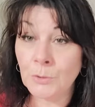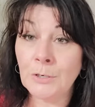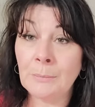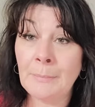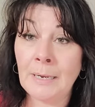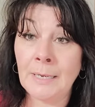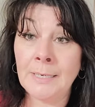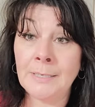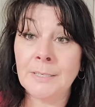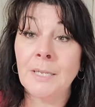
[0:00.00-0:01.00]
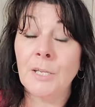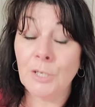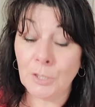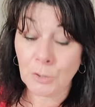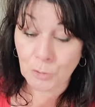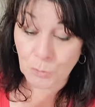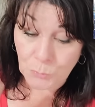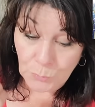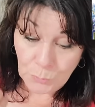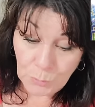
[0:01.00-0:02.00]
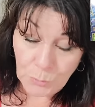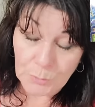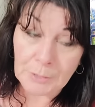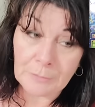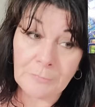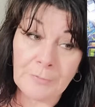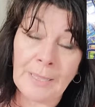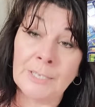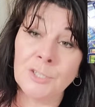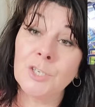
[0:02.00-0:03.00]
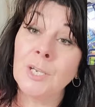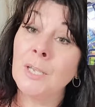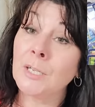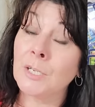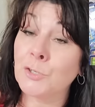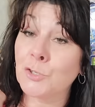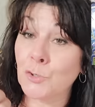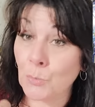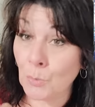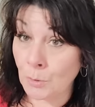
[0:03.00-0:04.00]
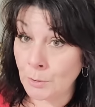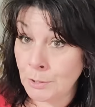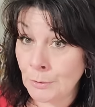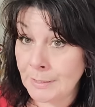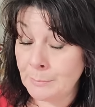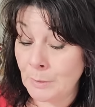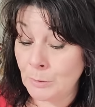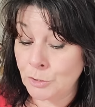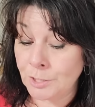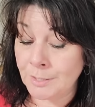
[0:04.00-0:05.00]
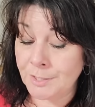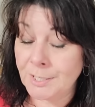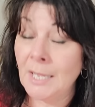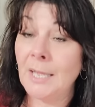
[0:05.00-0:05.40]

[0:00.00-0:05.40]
your mind, control your flesh, control your emotions,